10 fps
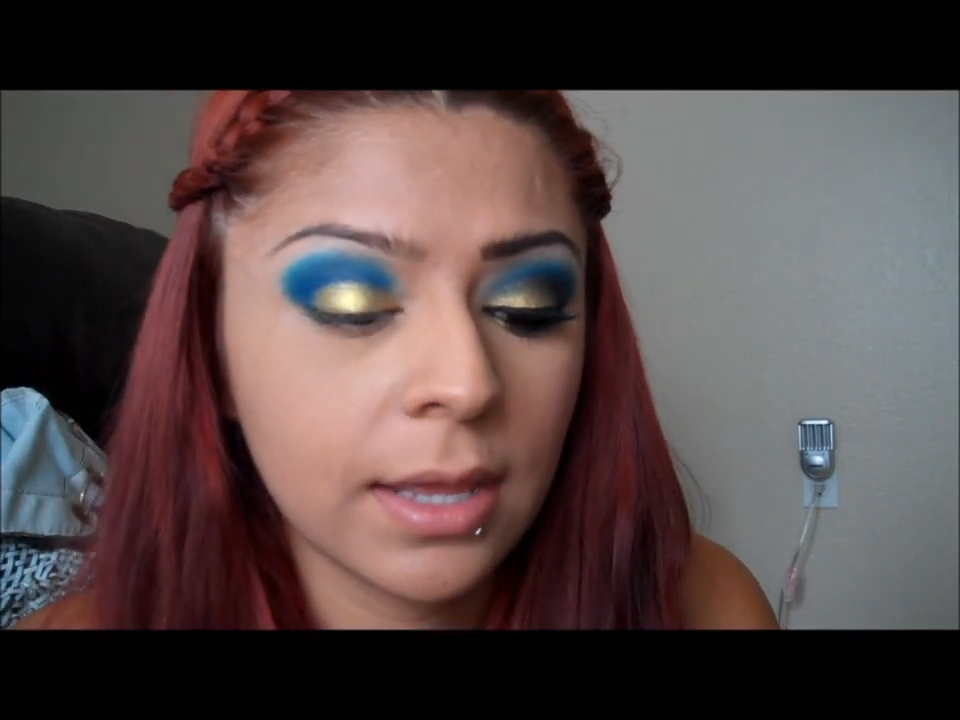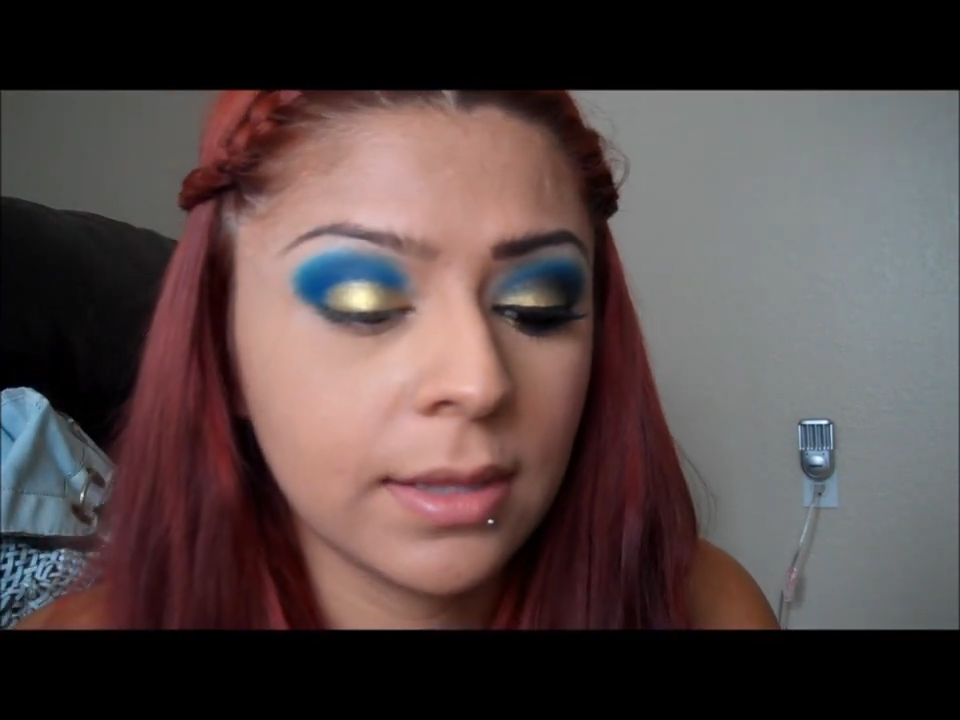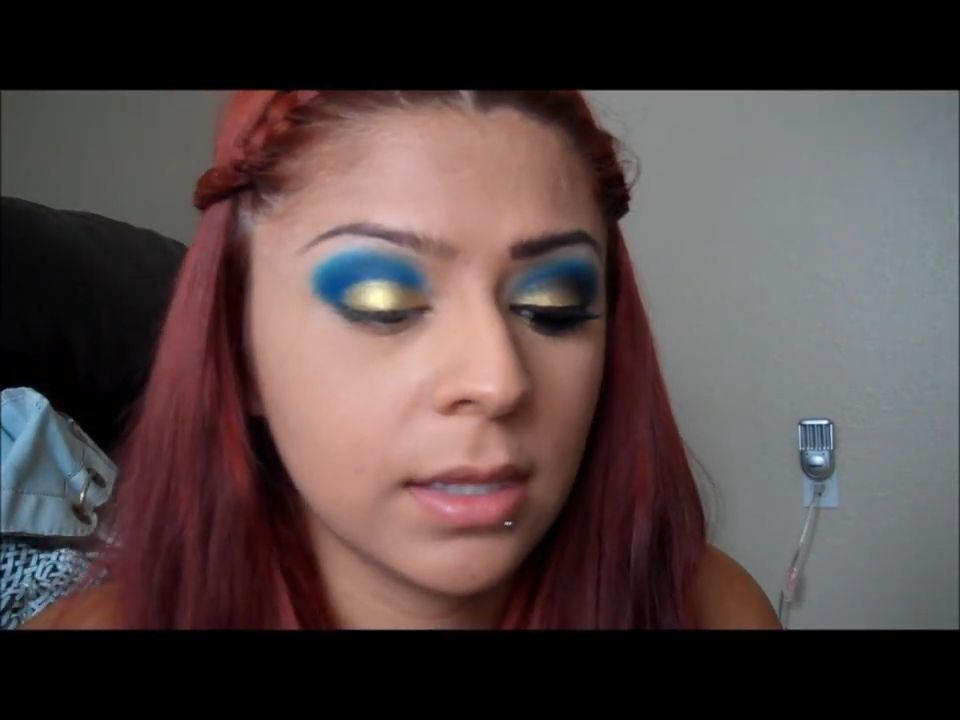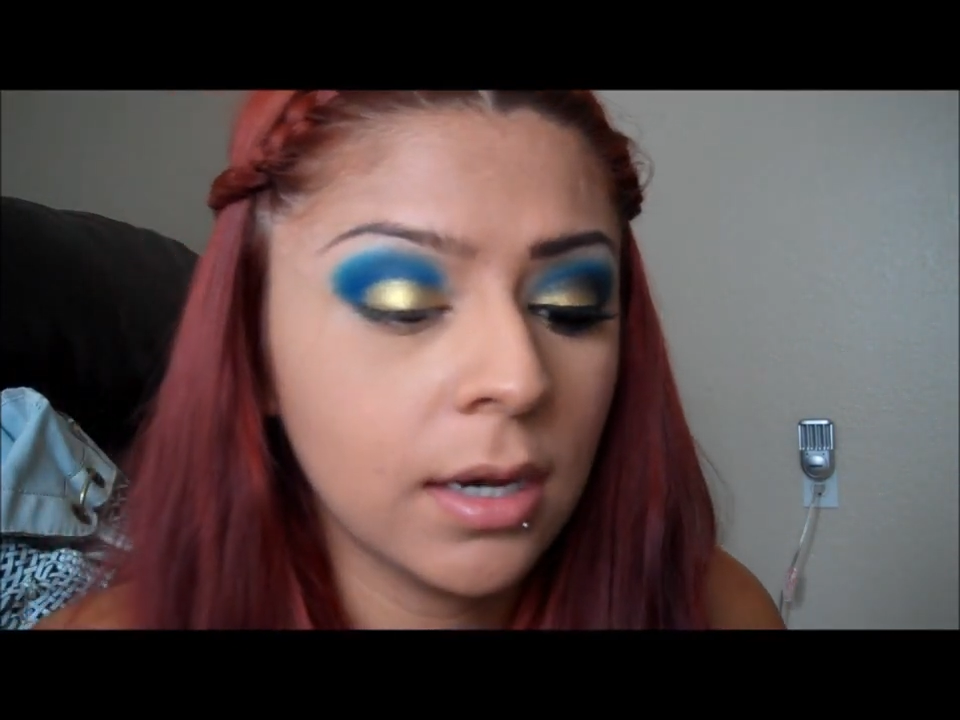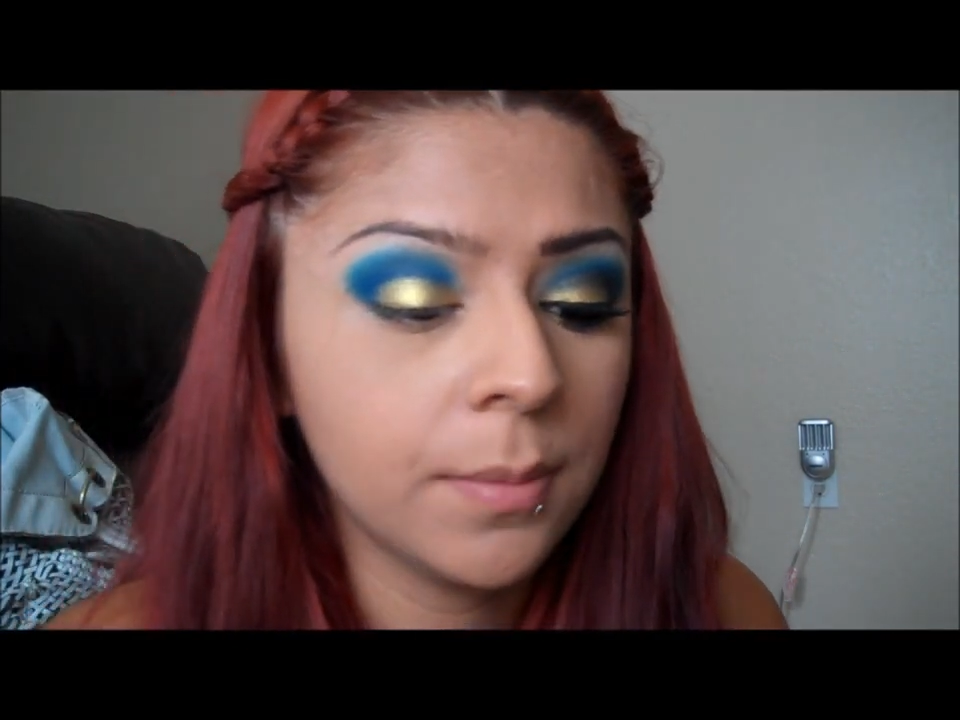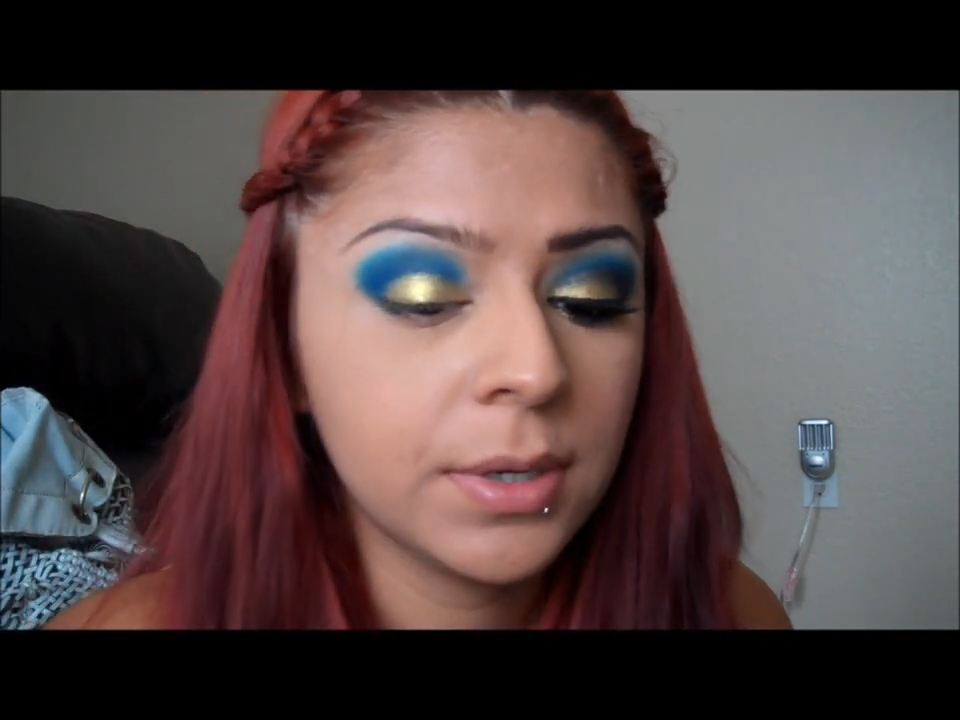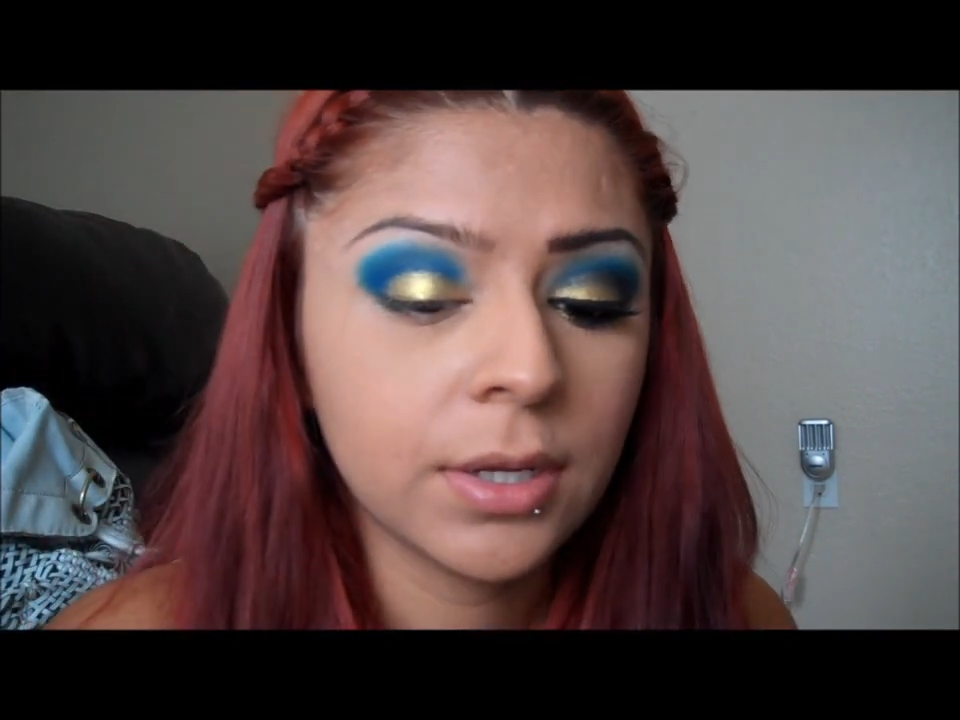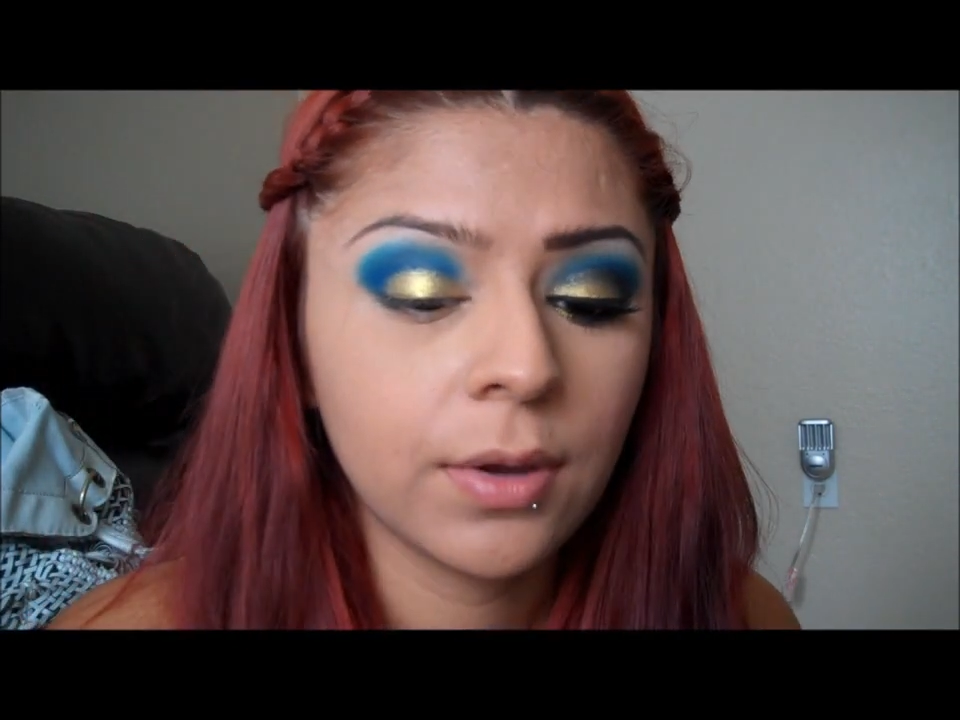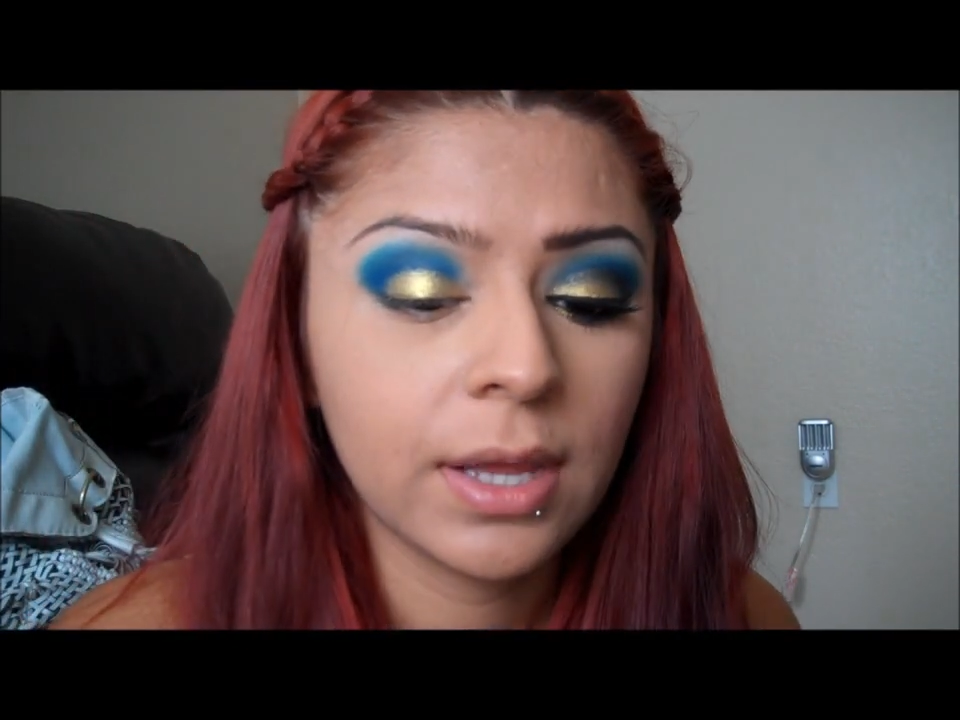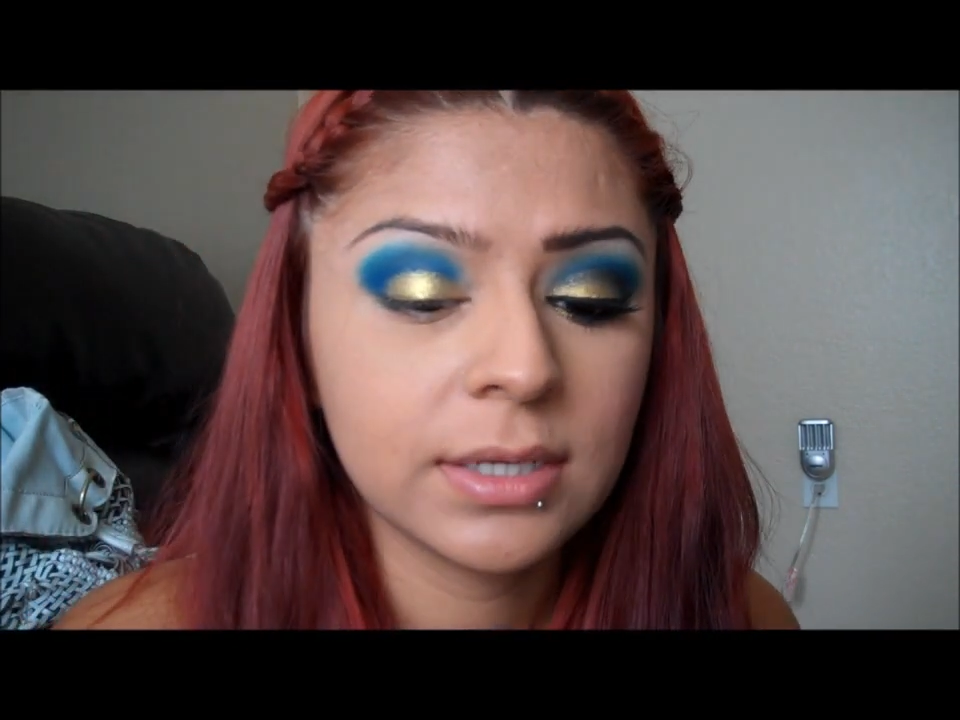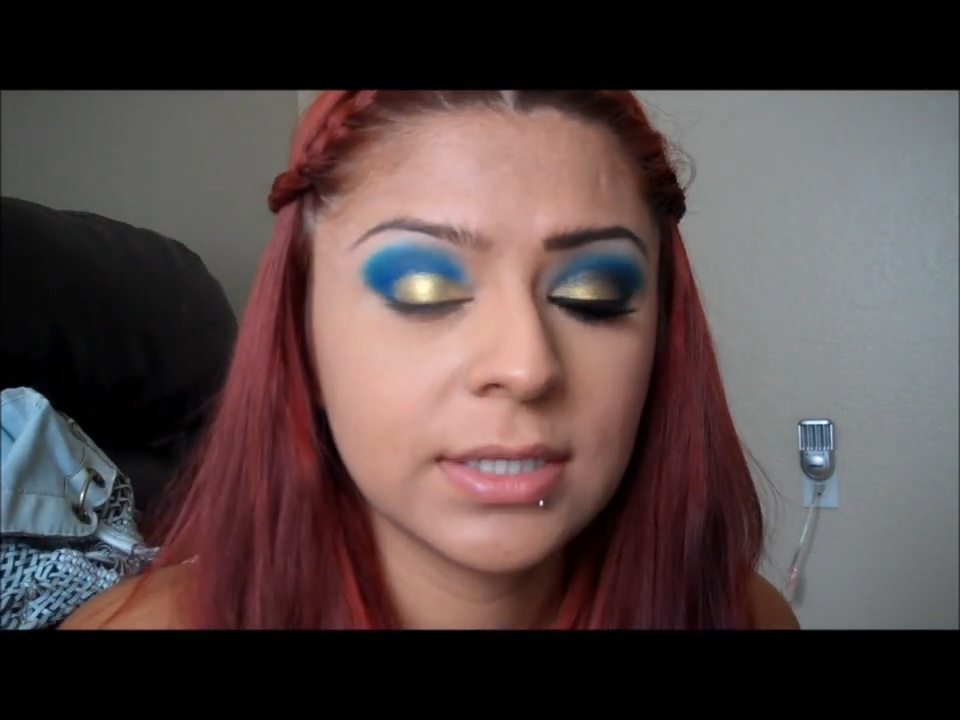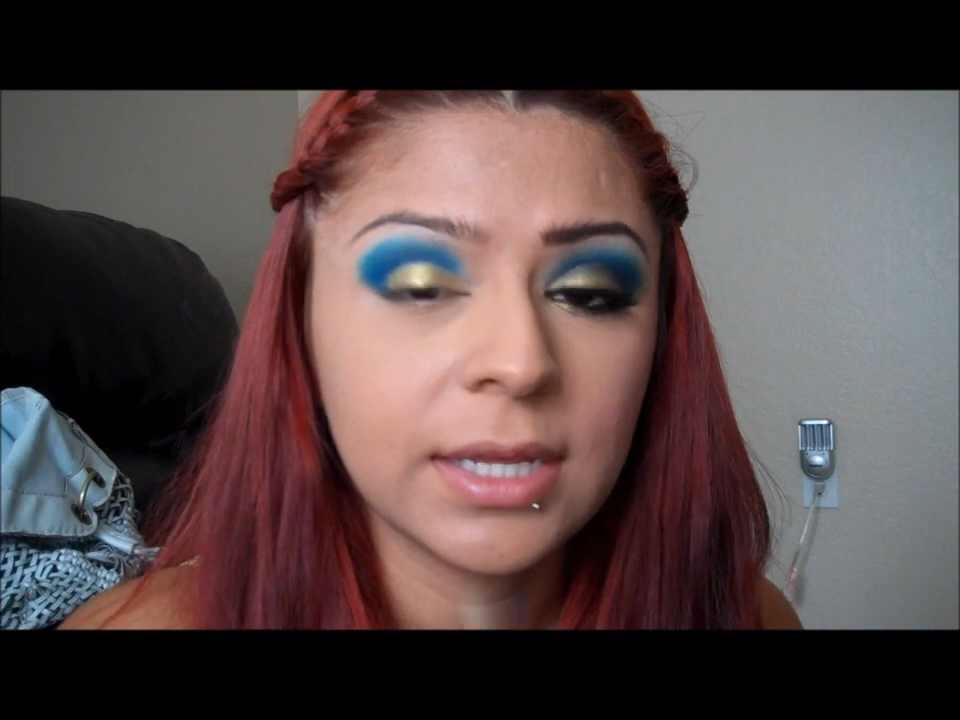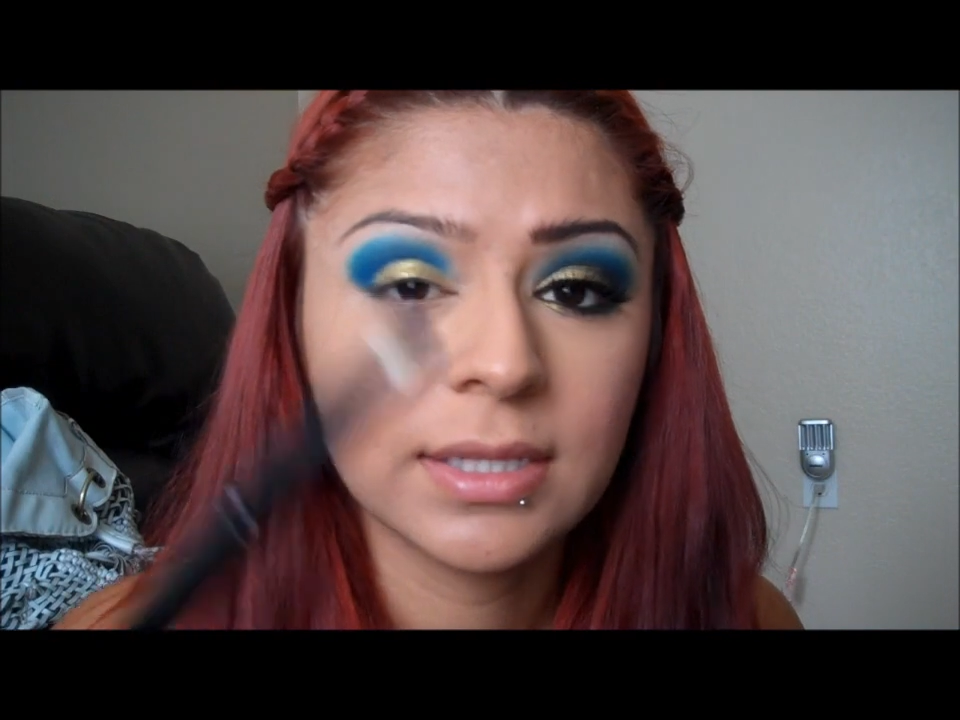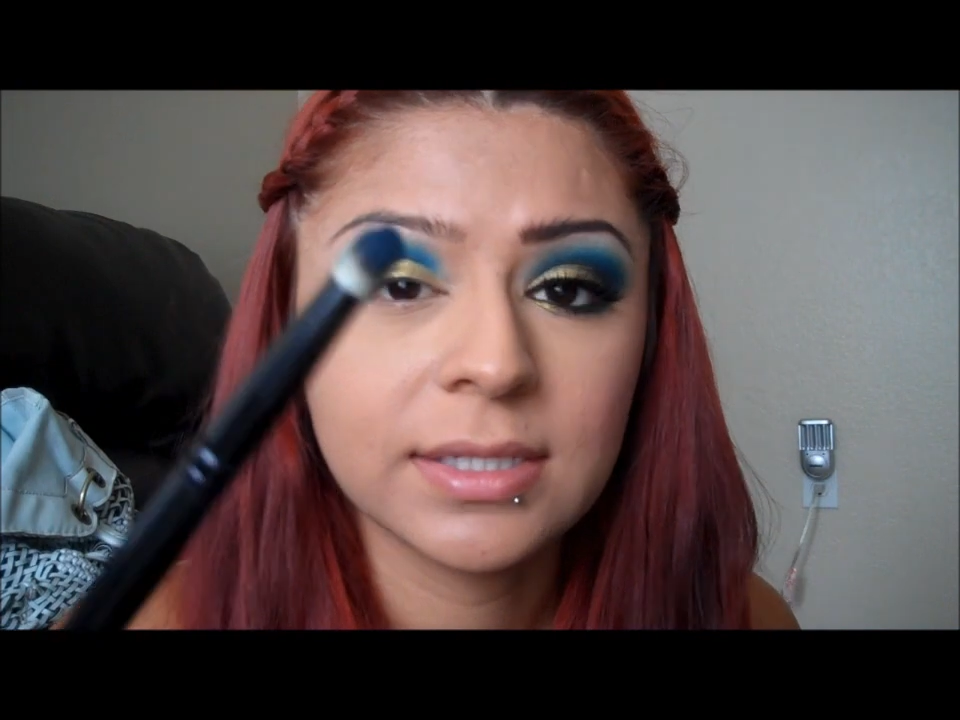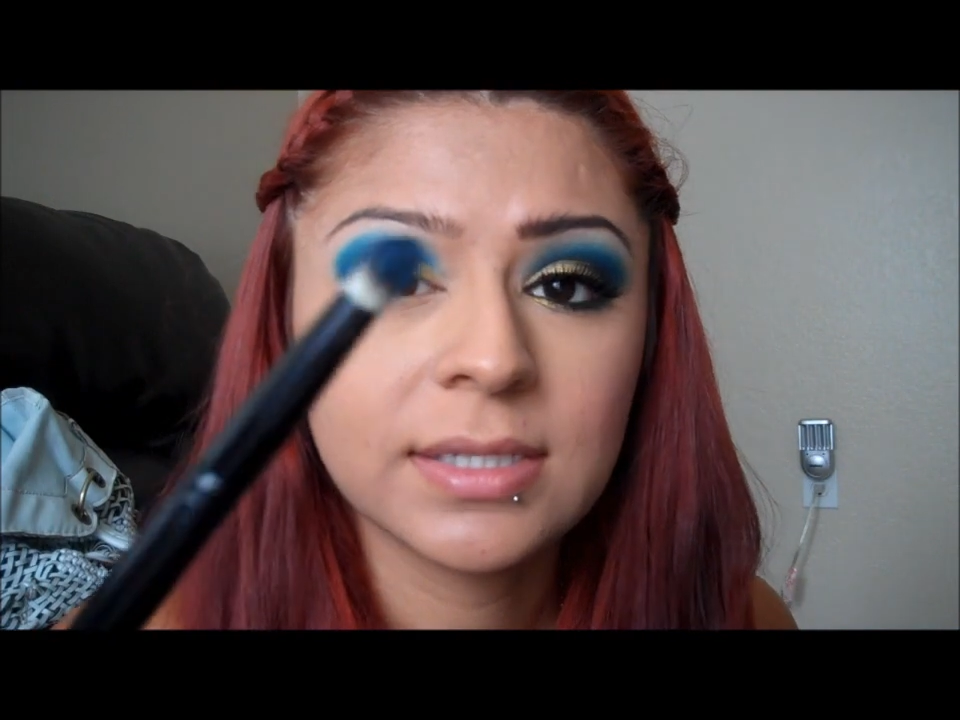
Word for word: and then I'm going to go ahead and take this